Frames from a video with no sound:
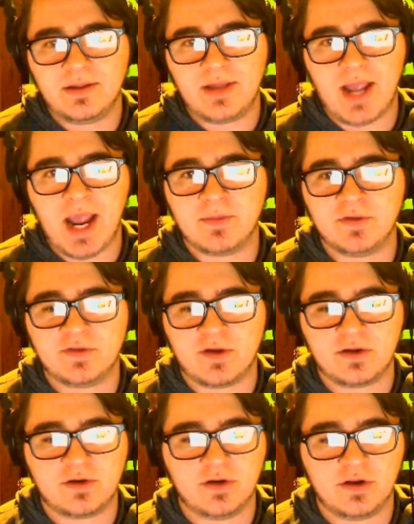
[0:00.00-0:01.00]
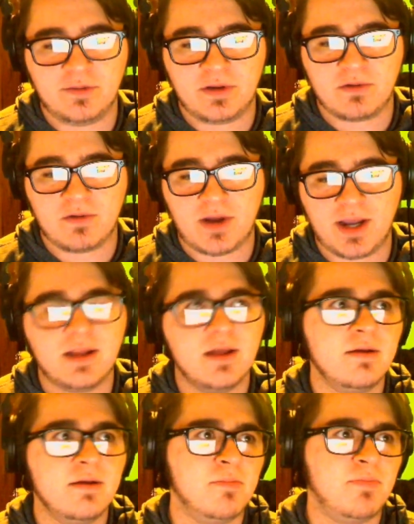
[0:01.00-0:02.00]
Amazon could have been right,
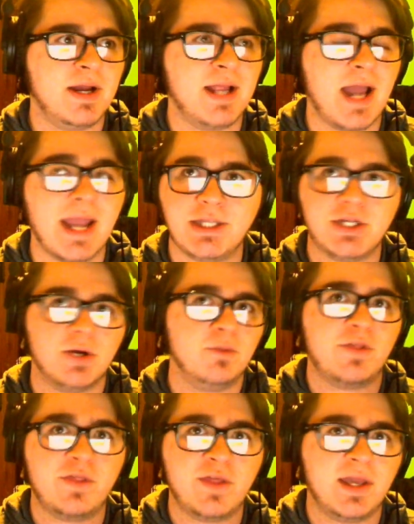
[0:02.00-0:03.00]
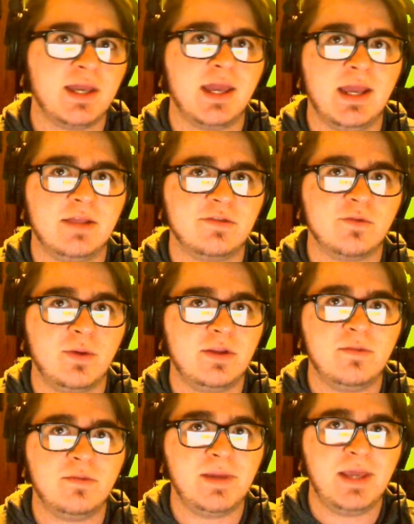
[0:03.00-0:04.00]
but I don't think it's going
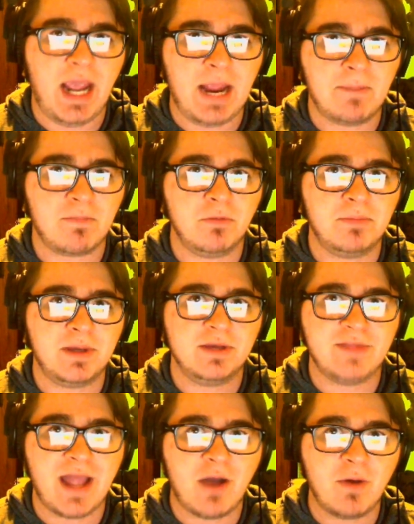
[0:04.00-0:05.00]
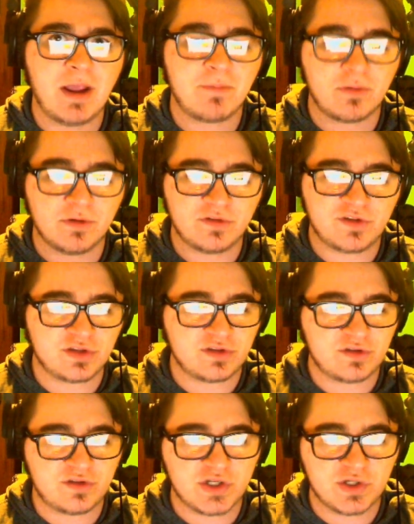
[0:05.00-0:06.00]
to be April, because now April is just
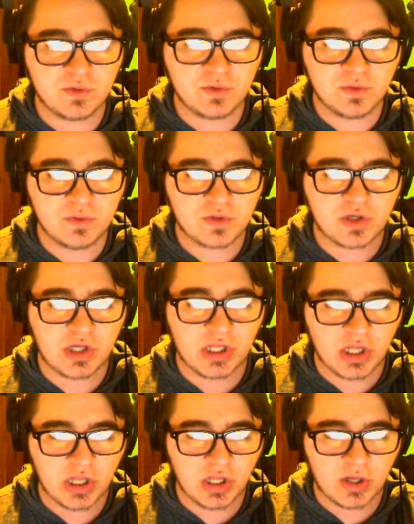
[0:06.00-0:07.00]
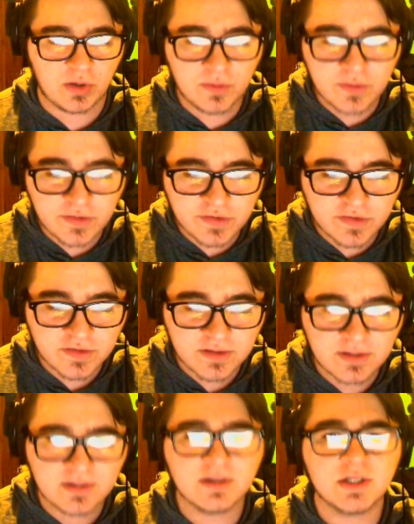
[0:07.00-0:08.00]
too close
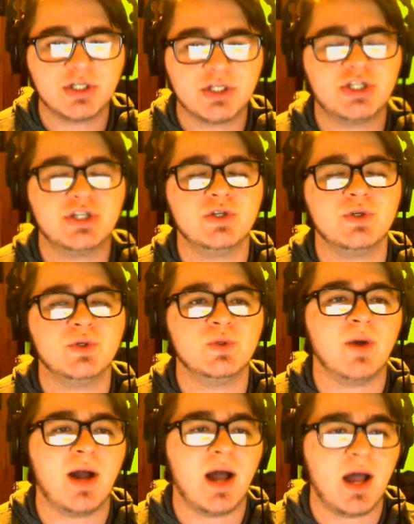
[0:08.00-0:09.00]
to